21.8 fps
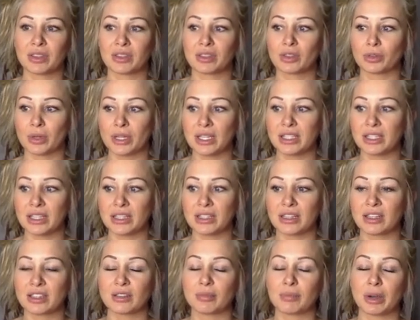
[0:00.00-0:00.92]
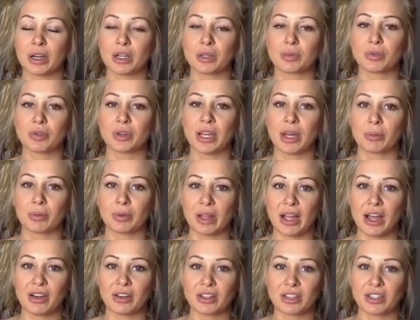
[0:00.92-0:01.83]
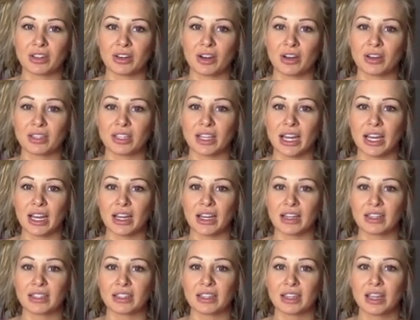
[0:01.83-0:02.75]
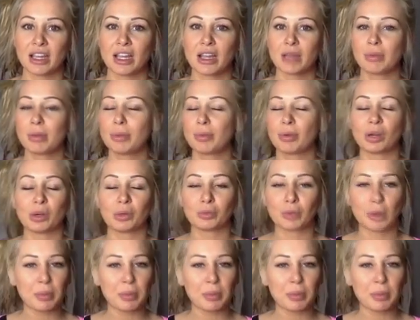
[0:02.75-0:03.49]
3 seasons of Marriage Bootcamp Reality Stars, and people aren't